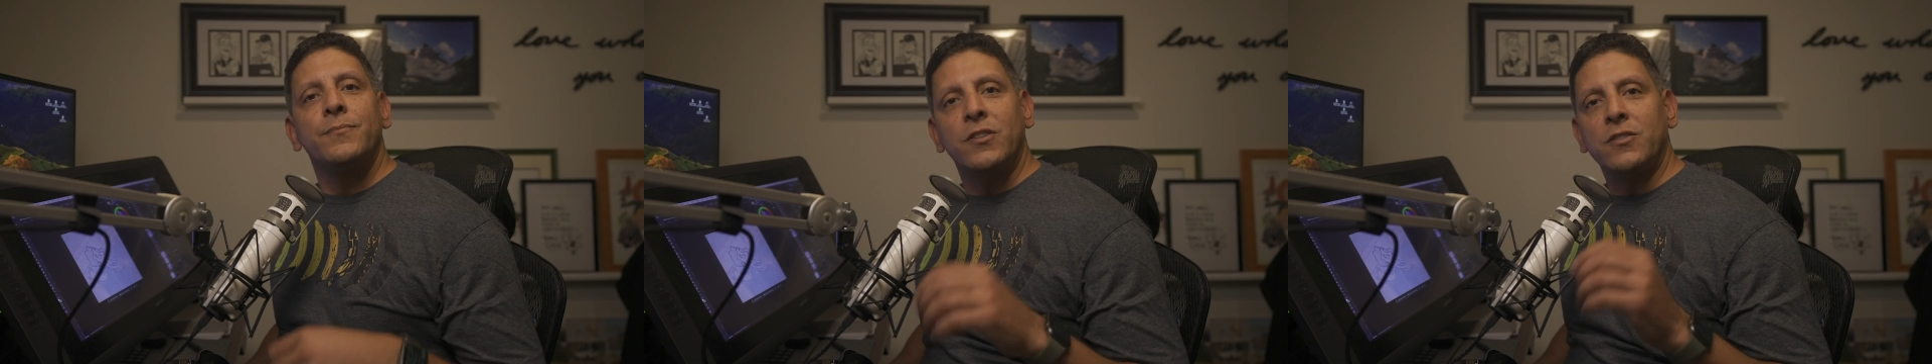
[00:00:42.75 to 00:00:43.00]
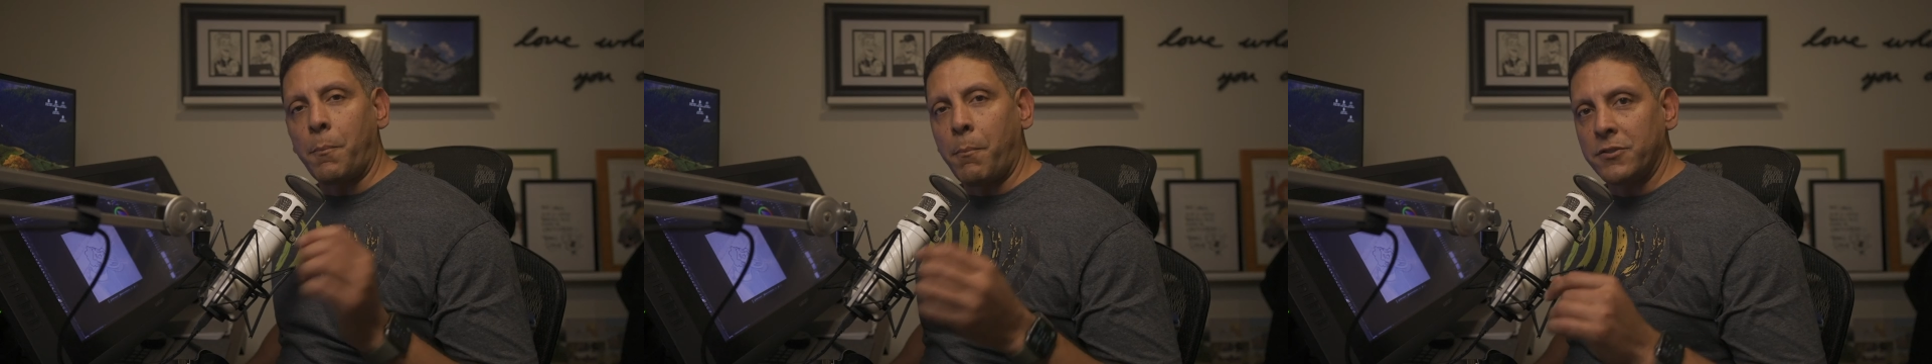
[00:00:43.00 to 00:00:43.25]

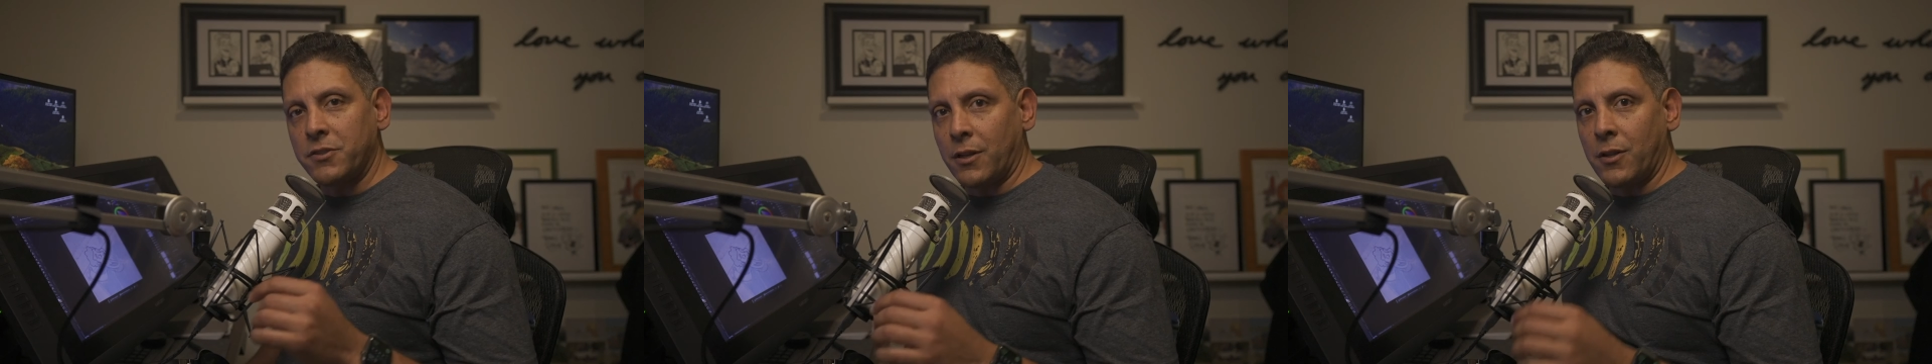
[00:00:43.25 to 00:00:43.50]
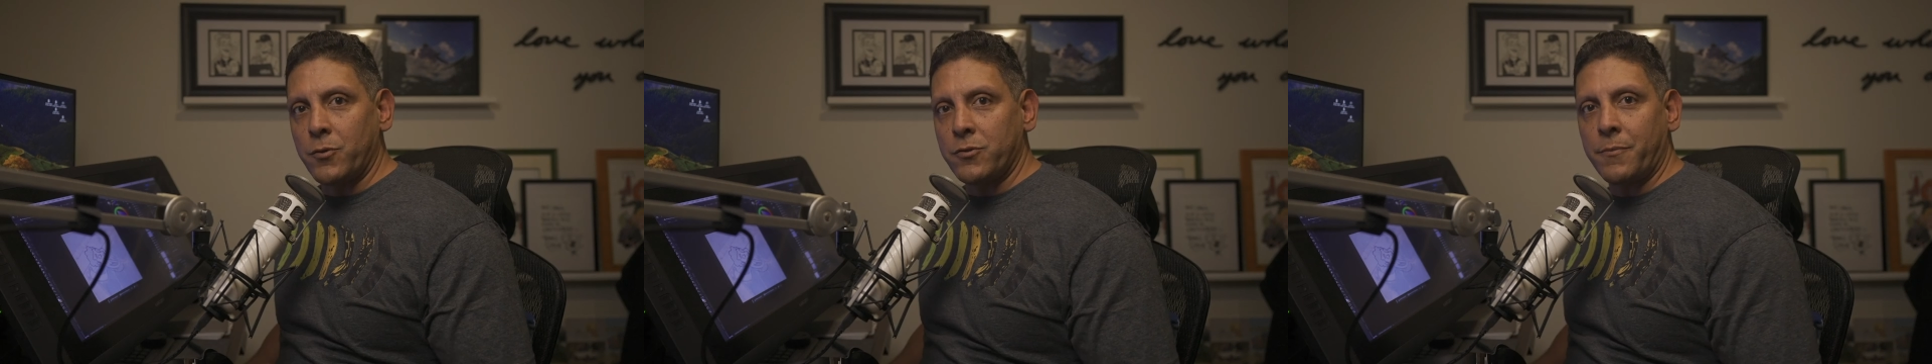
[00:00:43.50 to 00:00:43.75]
There's a bunch of
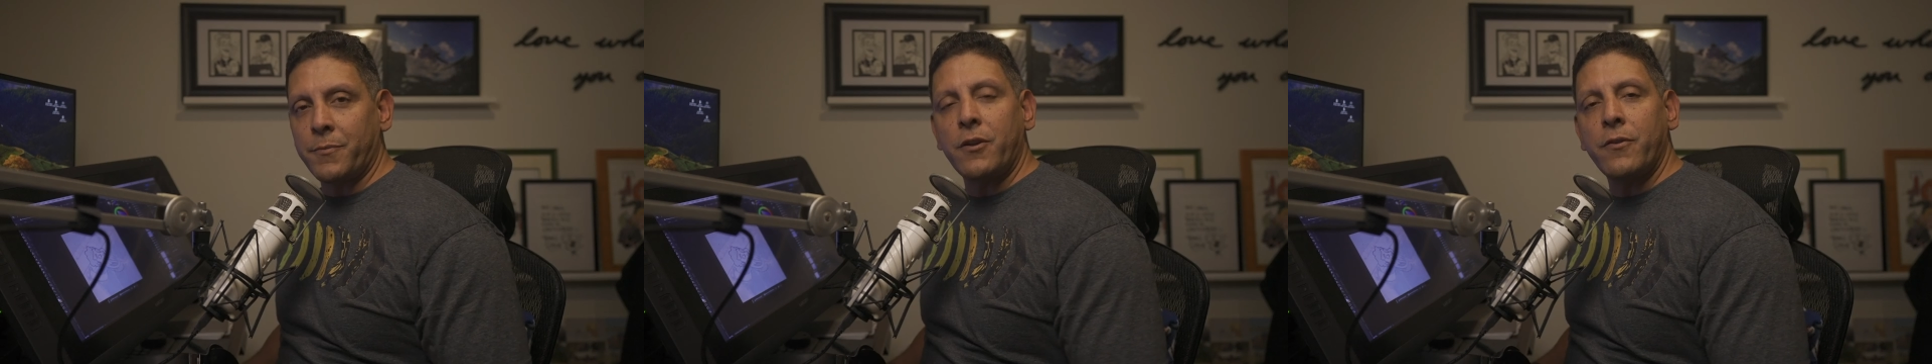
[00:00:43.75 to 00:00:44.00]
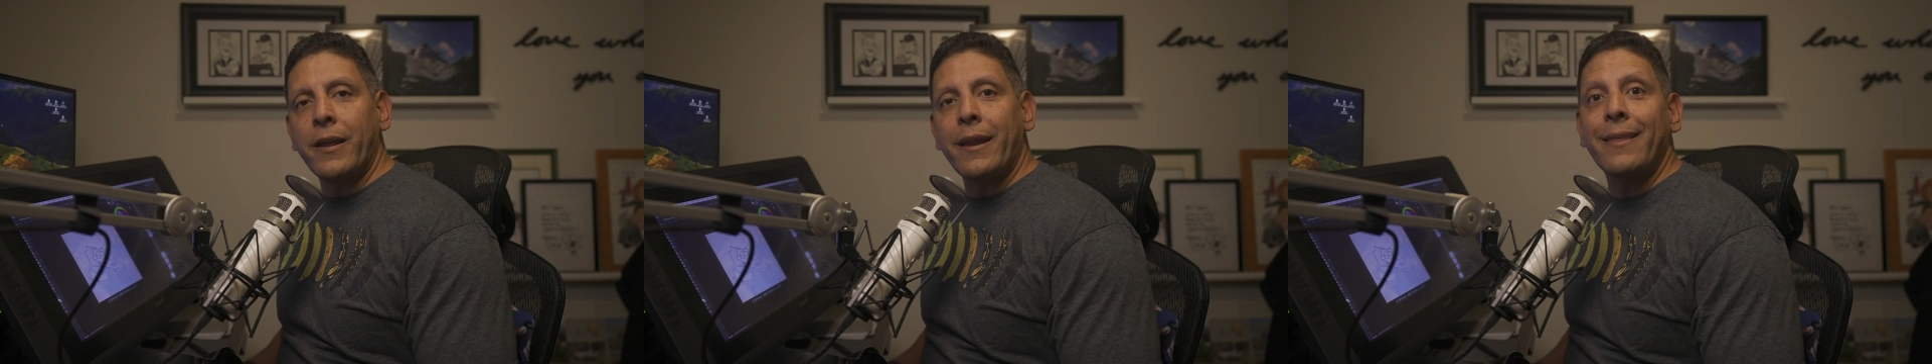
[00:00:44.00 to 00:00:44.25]
clothes up
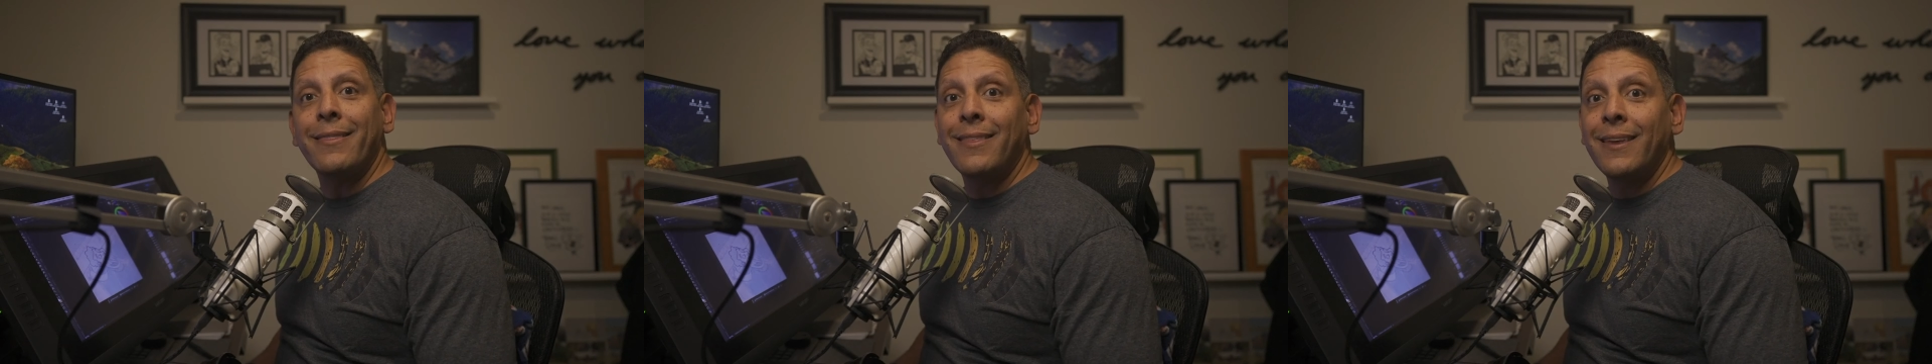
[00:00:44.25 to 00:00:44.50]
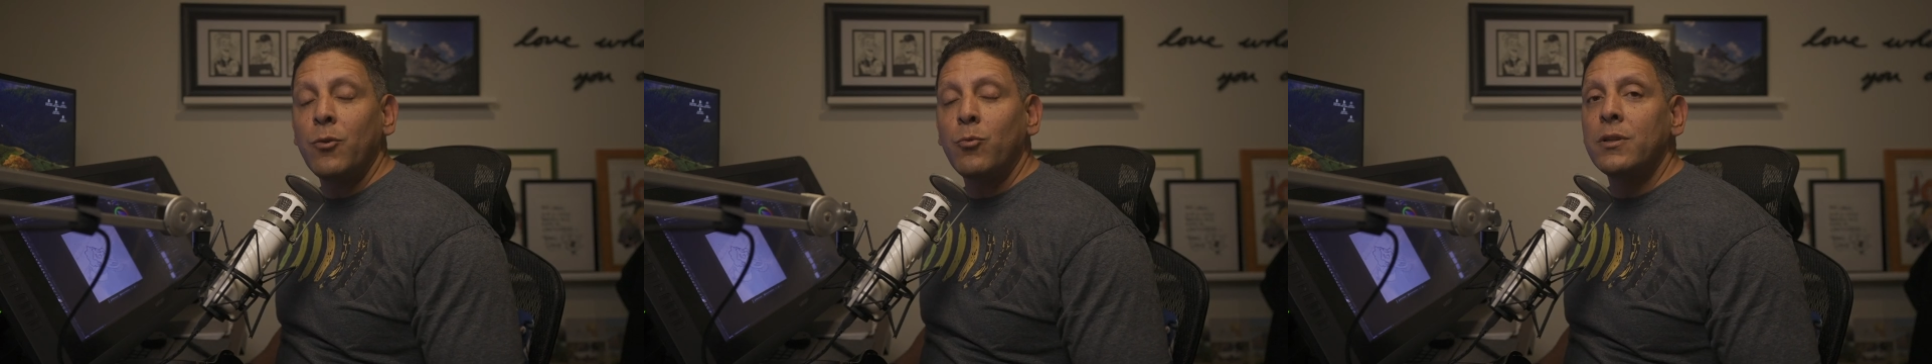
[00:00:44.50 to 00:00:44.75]
there that I
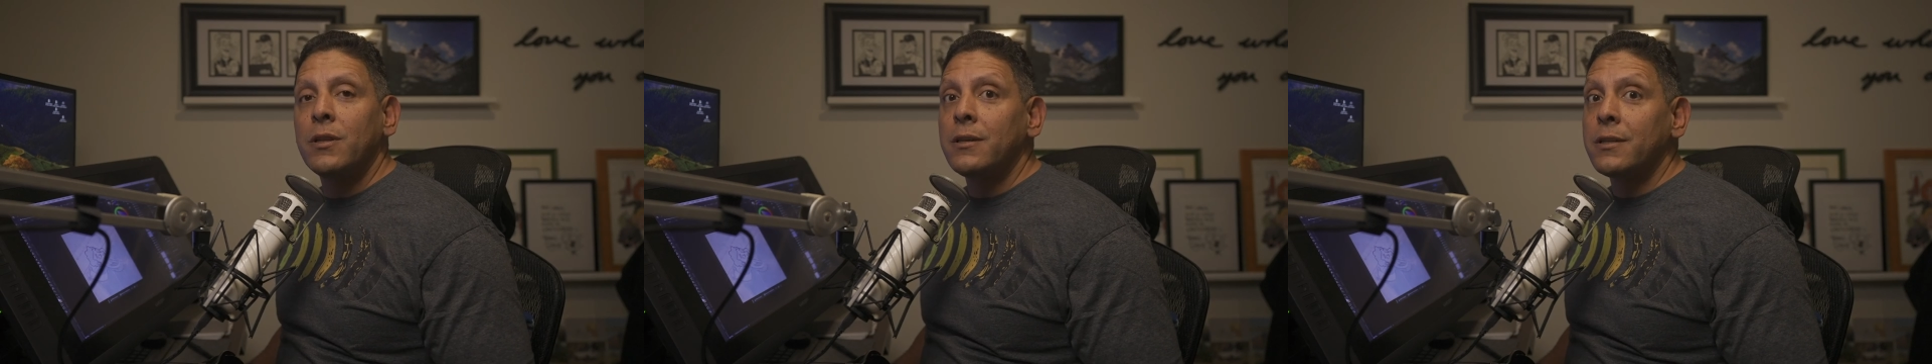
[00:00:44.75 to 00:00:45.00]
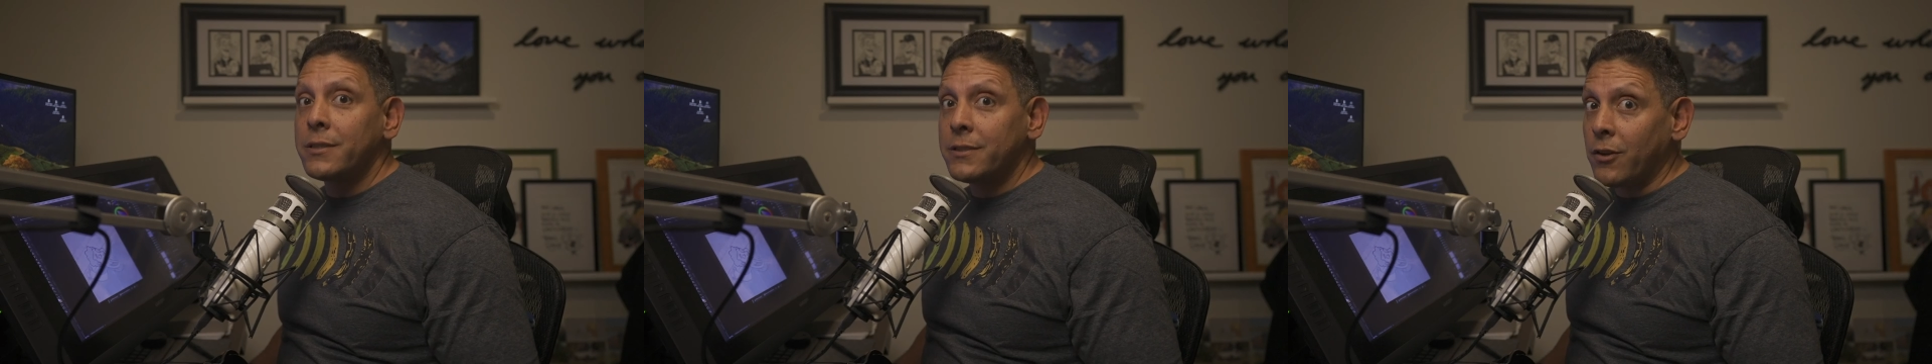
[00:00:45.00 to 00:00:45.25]
think would
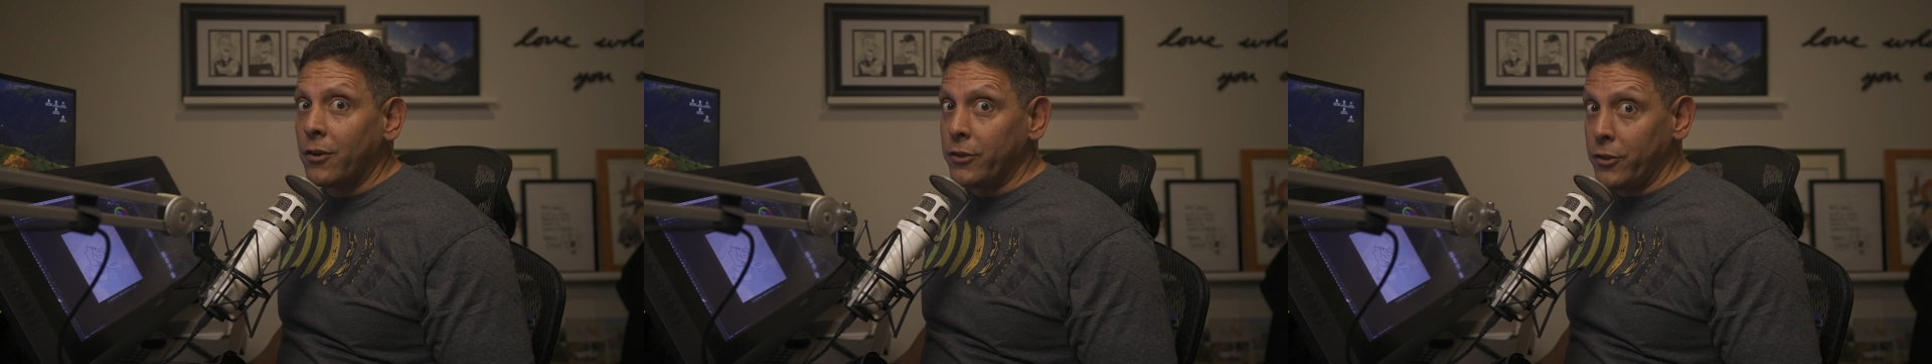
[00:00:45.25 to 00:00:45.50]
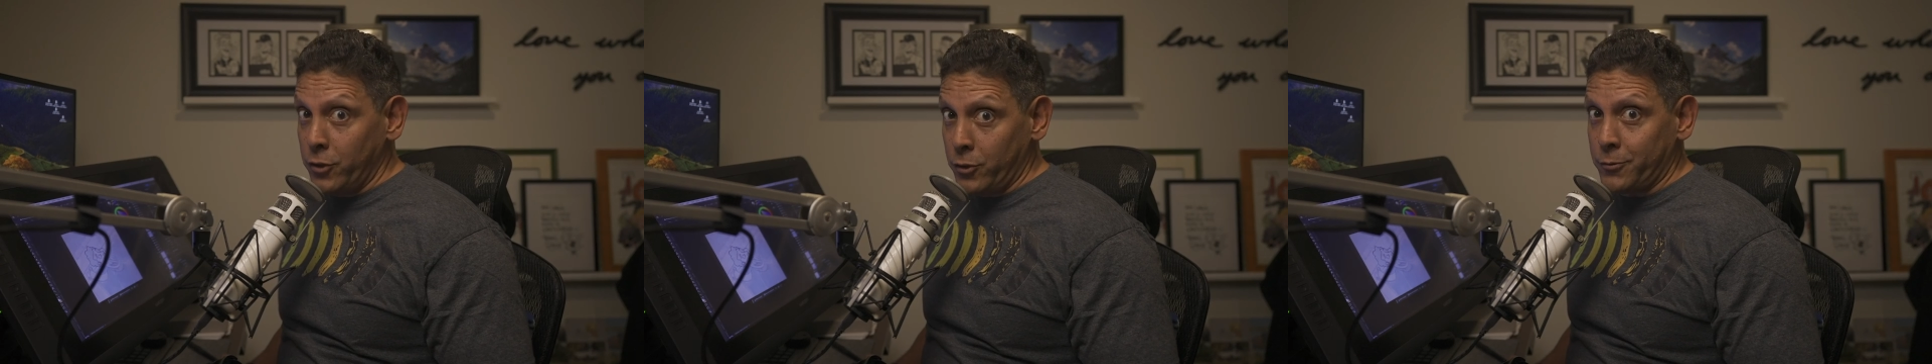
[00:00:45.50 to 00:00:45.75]
look good on
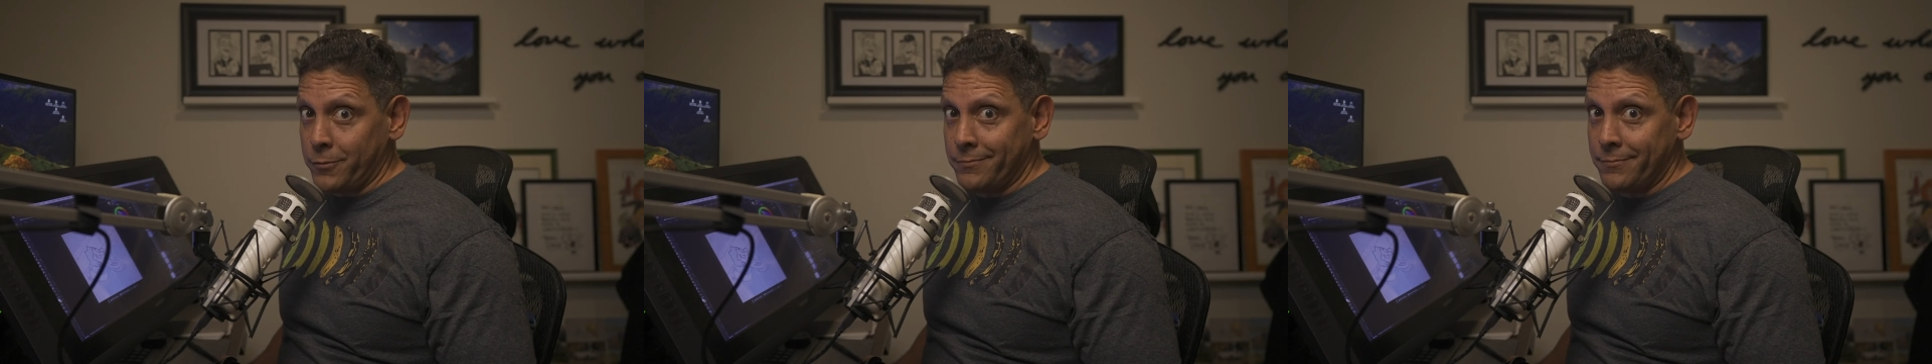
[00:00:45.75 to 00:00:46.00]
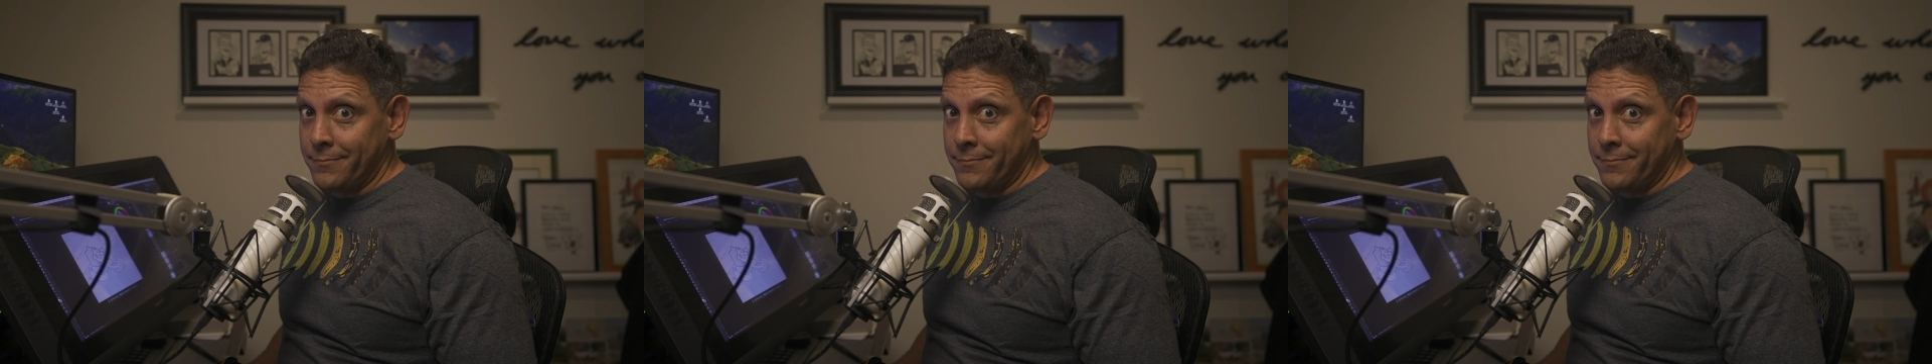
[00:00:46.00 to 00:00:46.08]
you.